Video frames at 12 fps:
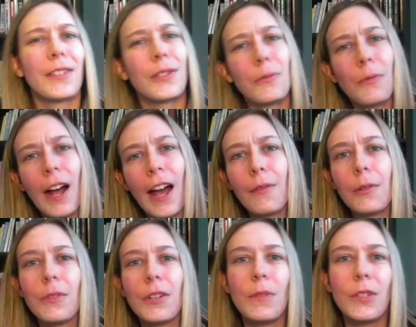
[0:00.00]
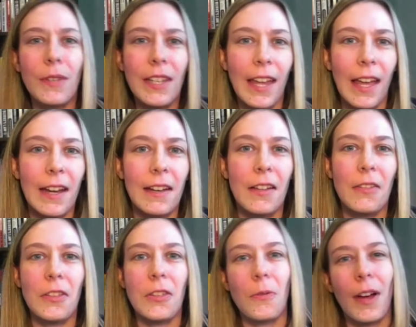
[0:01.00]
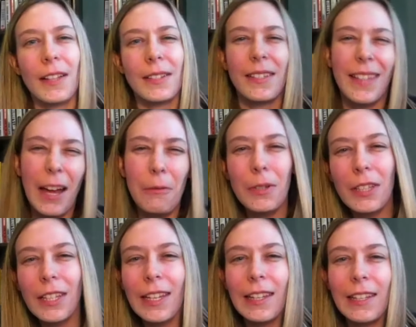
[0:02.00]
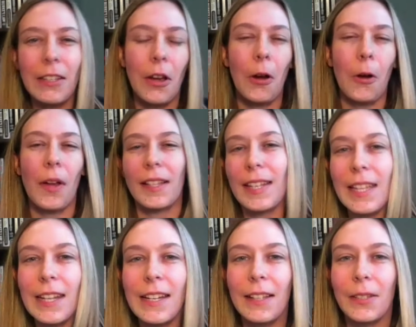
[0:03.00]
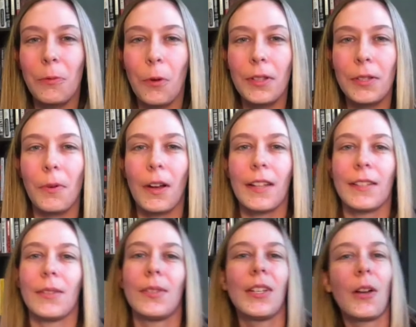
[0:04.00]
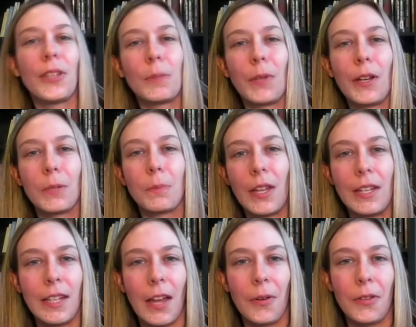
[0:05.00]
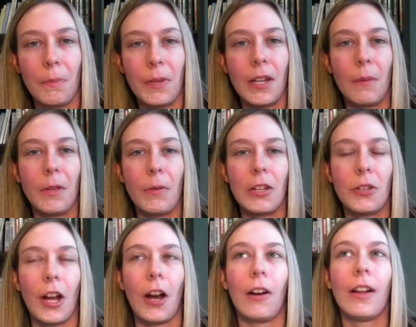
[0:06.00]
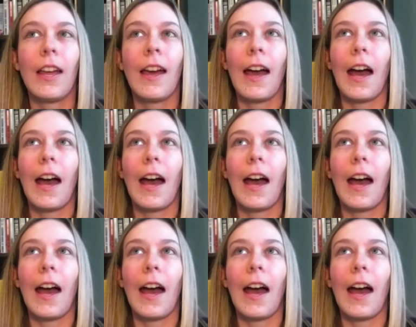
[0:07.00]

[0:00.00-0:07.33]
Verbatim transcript: is the rivalry between Canada and the US, is that really, you know, as heated as it once was? You see all these players playing together in the PWHL.